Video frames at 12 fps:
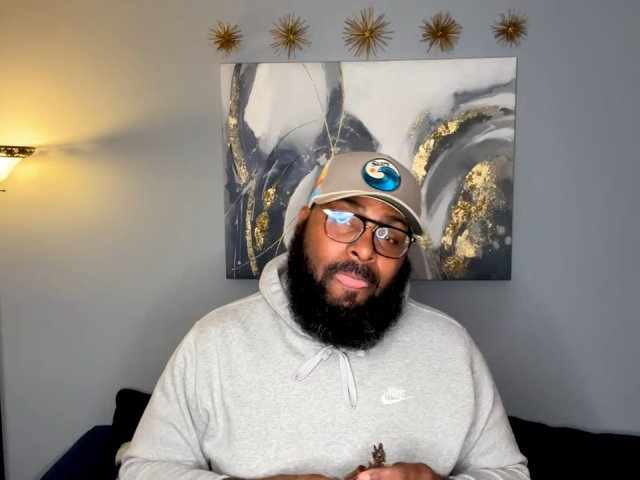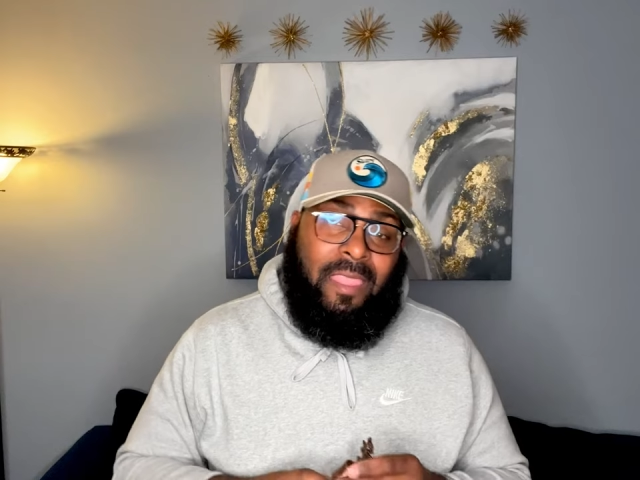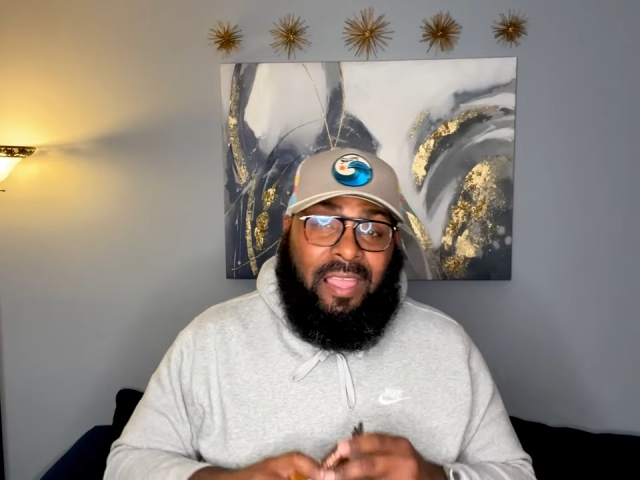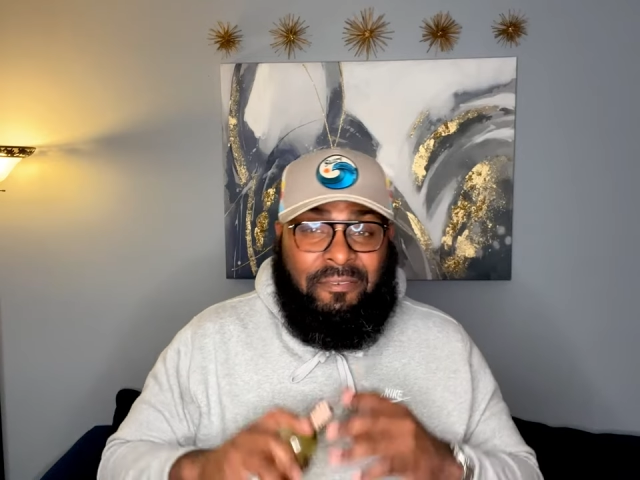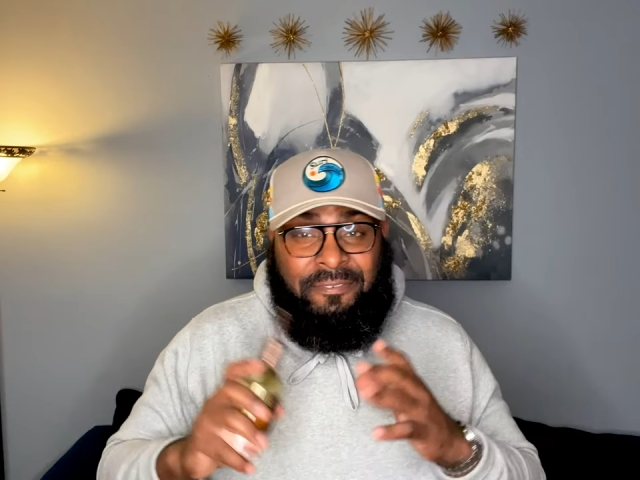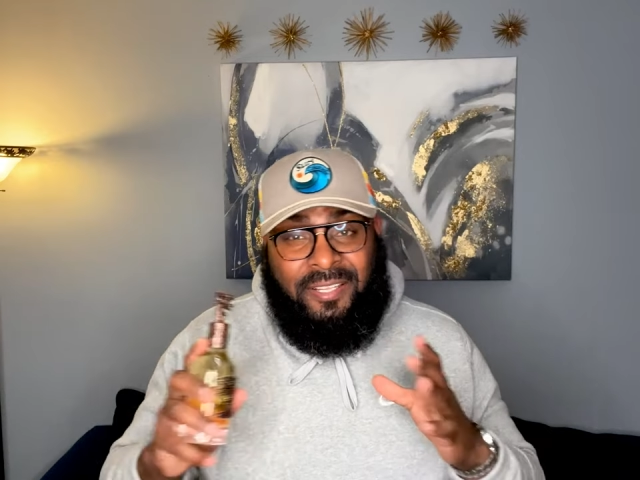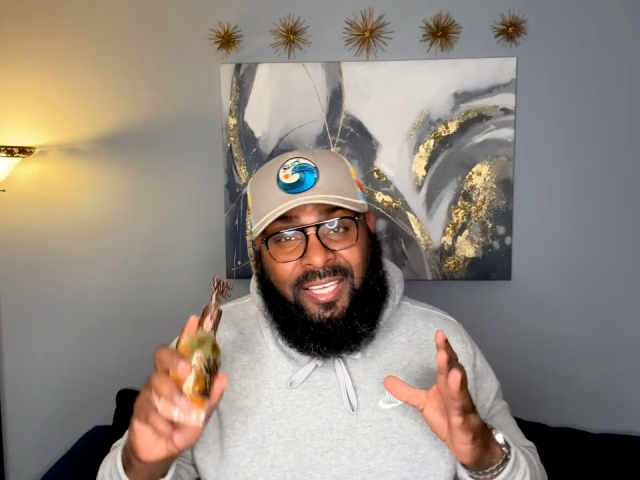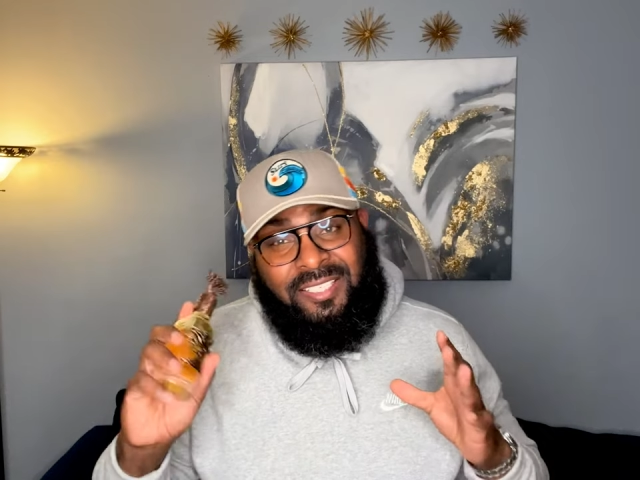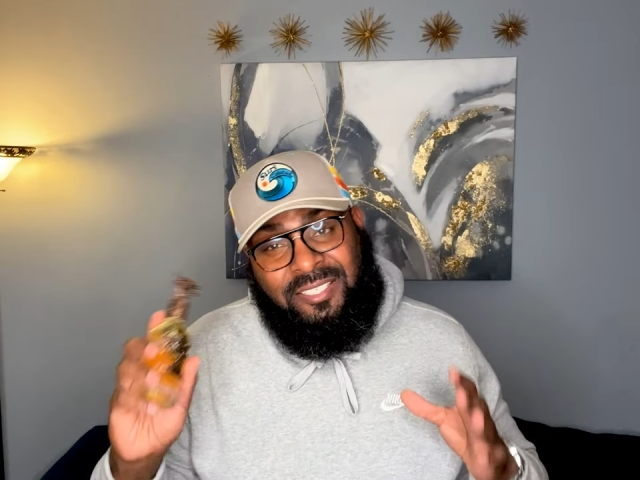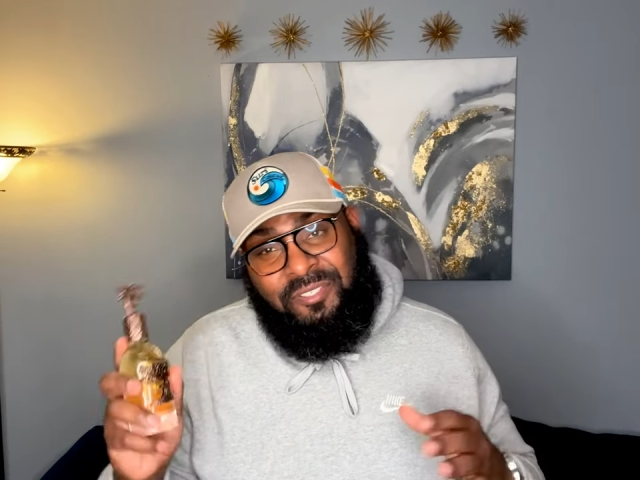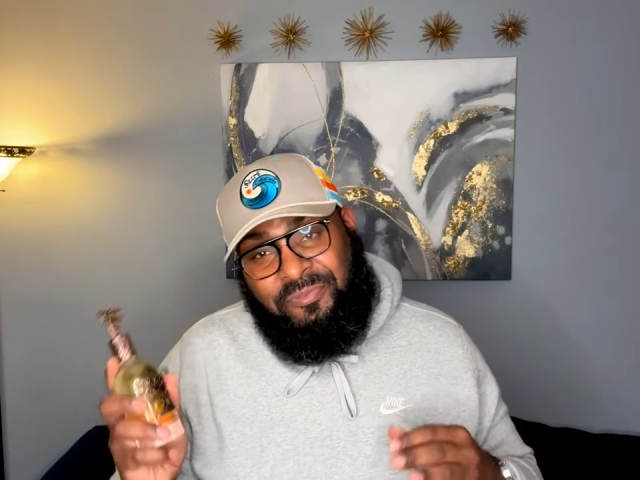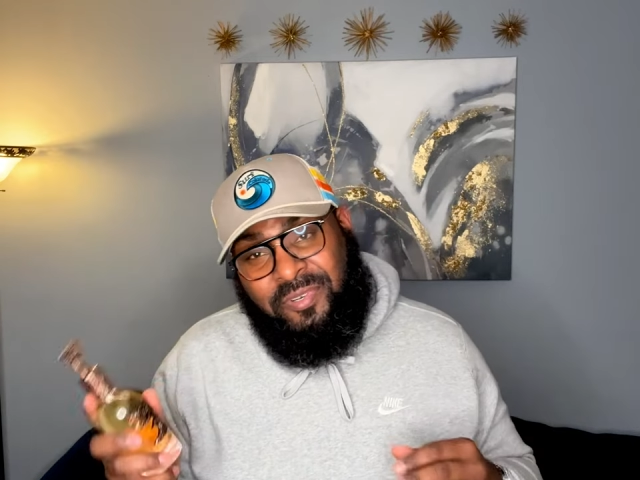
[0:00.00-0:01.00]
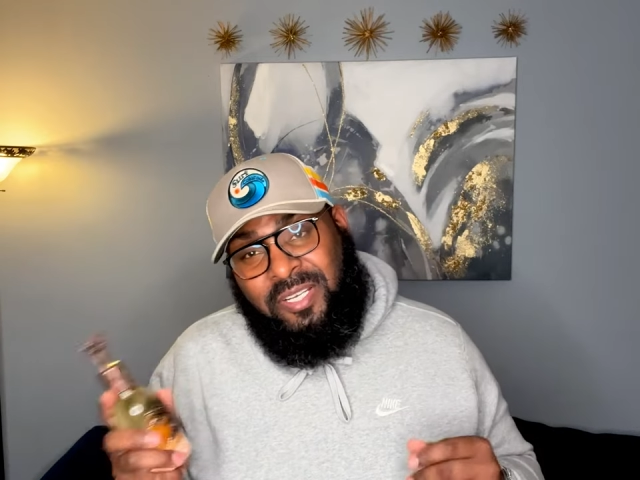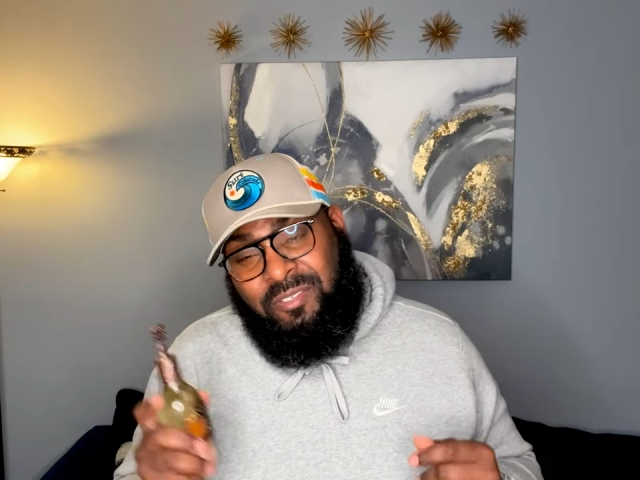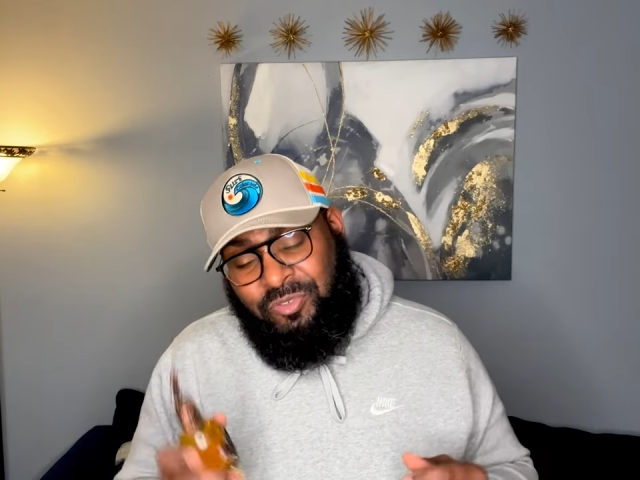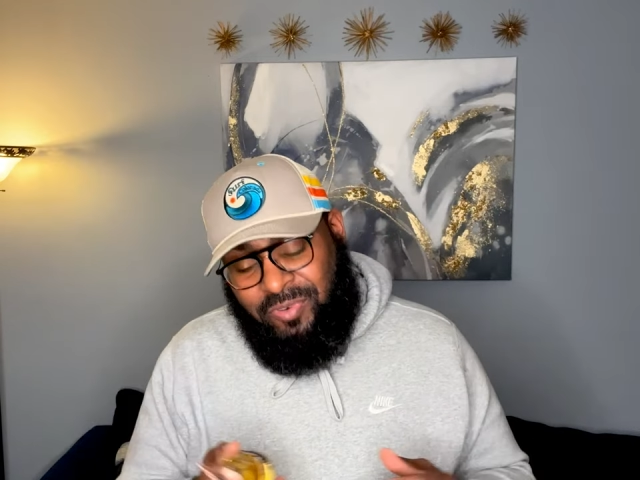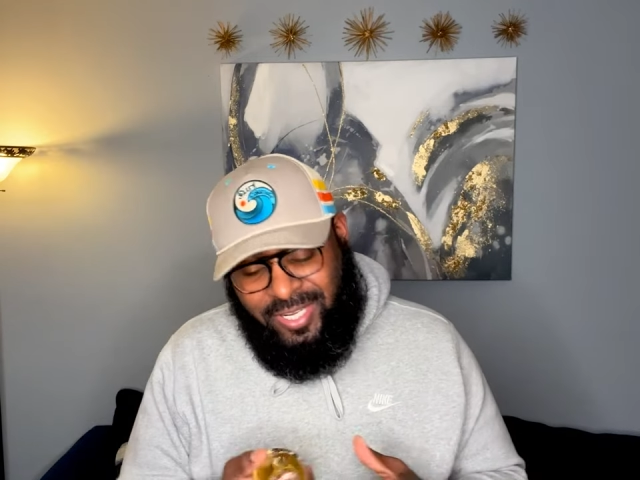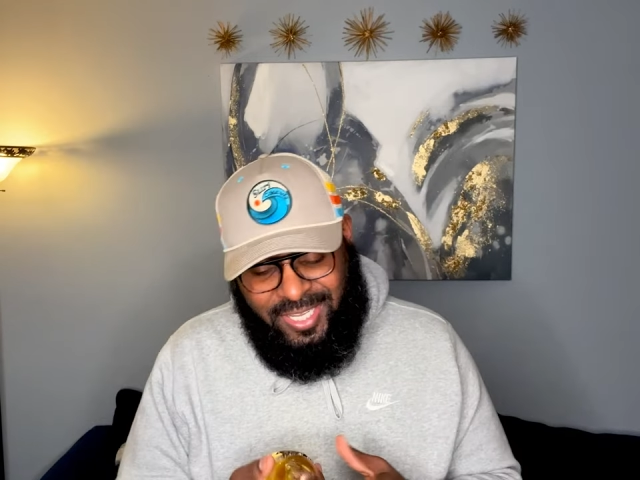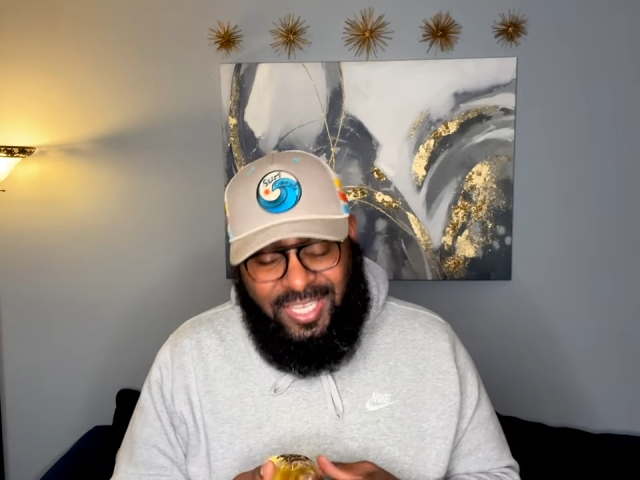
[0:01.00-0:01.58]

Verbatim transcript: I feel like this fragrance right